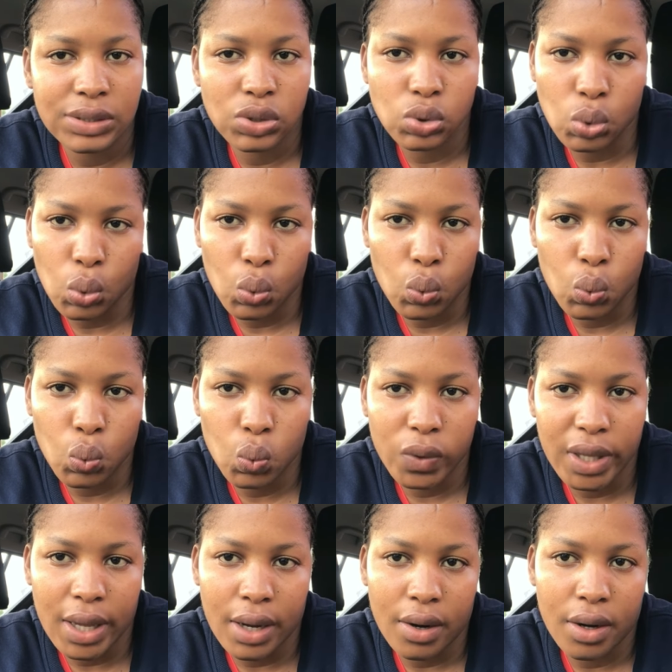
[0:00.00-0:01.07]
So
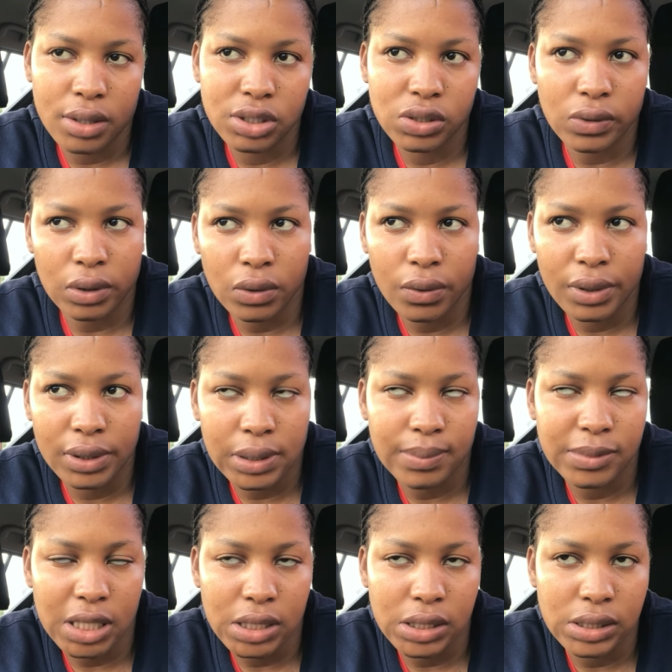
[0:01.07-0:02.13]
we are just gonna order some
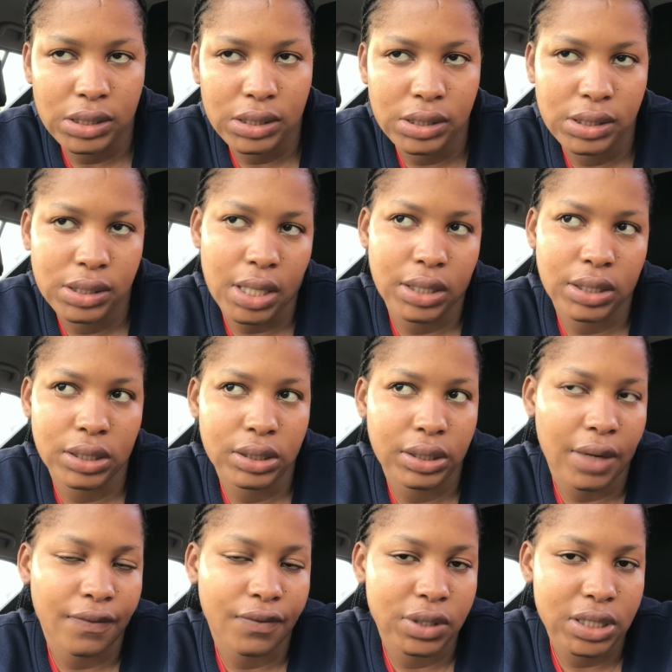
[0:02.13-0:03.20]
Chinese and eat
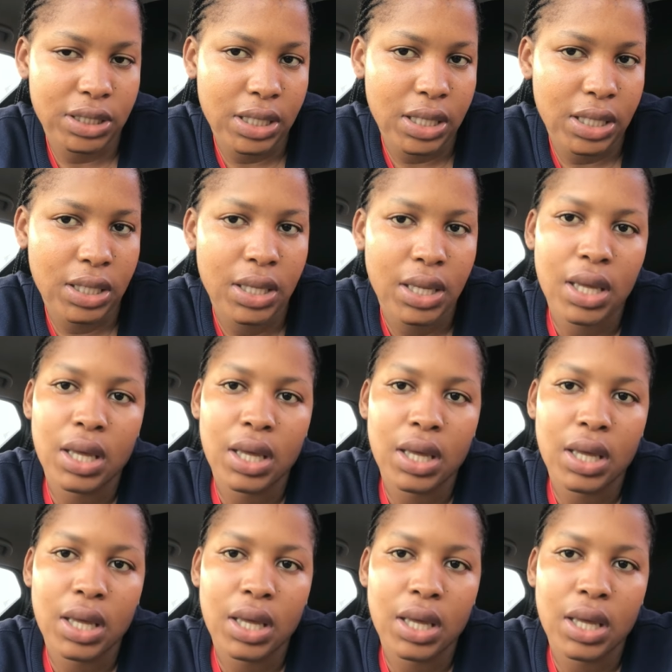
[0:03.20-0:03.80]
that for dinner.